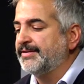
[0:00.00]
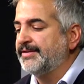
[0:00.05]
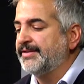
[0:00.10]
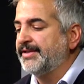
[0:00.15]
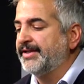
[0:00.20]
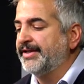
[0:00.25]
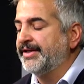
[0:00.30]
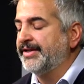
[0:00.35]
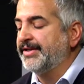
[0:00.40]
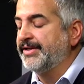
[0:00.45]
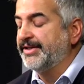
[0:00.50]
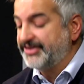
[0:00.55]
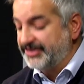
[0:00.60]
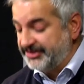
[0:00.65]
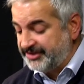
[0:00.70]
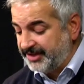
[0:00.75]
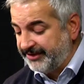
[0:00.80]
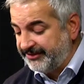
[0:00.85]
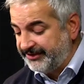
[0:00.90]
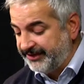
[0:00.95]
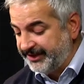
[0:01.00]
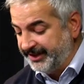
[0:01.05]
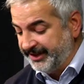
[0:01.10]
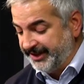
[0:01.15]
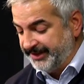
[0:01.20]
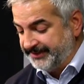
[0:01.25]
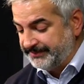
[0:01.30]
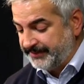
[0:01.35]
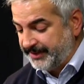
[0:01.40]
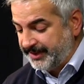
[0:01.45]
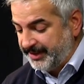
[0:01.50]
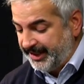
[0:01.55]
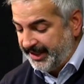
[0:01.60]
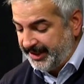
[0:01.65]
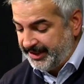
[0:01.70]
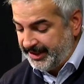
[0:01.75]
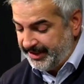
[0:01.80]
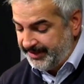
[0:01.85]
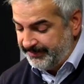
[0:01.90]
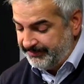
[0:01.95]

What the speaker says: yeah, it's a tough feeling. And